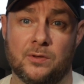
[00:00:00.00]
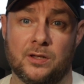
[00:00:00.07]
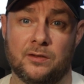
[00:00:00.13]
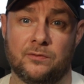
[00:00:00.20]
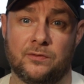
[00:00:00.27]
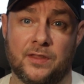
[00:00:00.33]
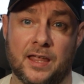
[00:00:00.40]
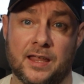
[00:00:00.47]

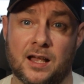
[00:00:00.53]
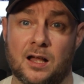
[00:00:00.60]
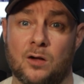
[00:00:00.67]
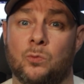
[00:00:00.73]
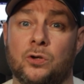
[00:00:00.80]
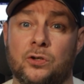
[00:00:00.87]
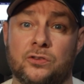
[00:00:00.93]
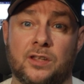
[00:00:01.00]
if they
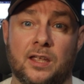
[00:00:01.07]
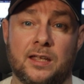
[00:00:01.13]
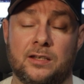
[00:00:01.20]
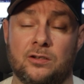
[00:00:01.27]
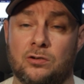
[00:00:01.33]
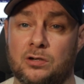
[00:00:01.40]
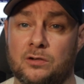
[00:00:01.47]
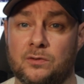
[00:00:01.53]
are worth
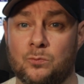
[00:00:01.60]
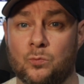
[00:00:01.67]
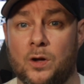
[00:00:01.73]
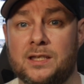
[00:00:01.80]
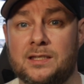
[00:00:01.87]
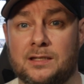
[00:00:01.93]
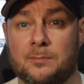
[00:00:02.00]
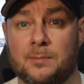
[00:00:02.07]
getting, or if I'm
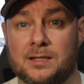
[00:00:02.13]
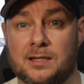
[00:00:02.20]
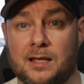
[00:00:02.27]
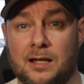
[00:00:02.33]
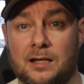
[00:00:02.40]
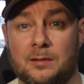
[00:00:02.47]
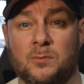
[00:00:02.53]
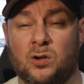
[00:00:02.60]
wasting my
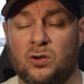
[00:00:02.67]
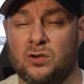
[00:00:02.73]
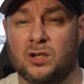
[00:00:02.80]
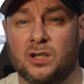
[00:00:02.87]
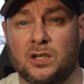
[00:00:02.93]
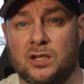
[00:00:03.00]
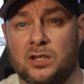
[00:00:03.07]
time, or,